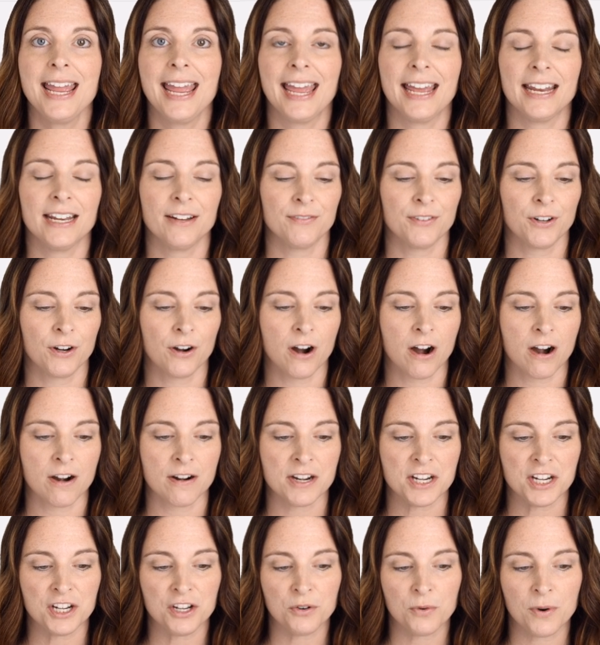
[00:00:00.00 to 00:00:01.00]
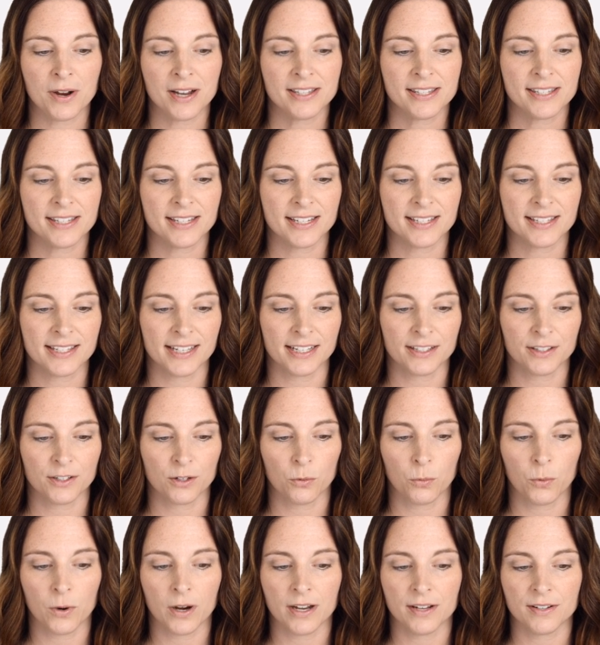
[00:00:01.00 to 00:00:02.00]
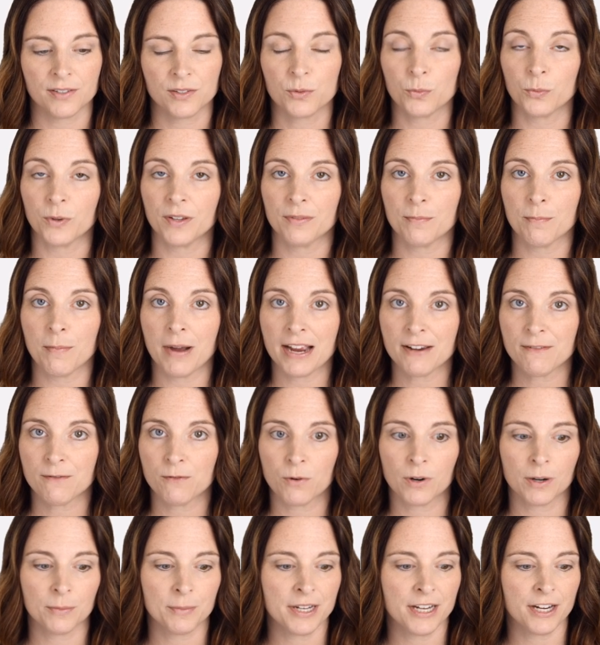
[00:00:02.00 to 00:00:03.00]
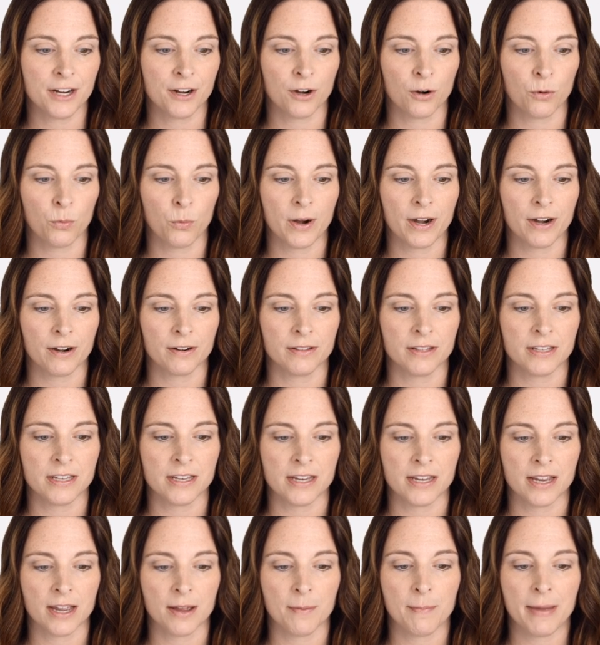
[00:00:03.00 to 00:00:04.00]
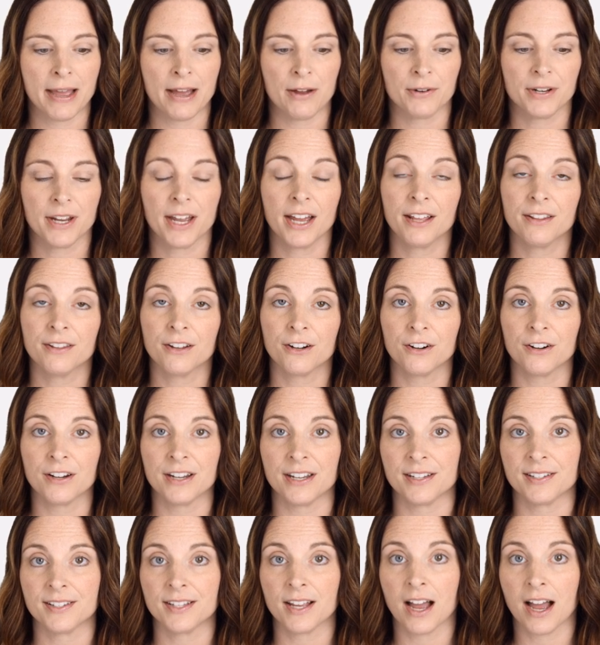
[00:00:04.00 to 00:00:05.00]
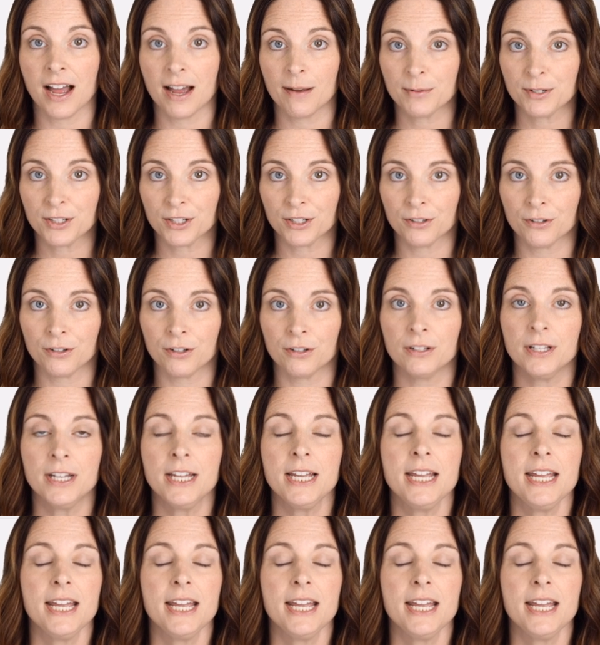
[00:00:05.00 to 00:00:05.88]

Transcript: And if there are any nuances, like there was with my form here where the amount other is optional,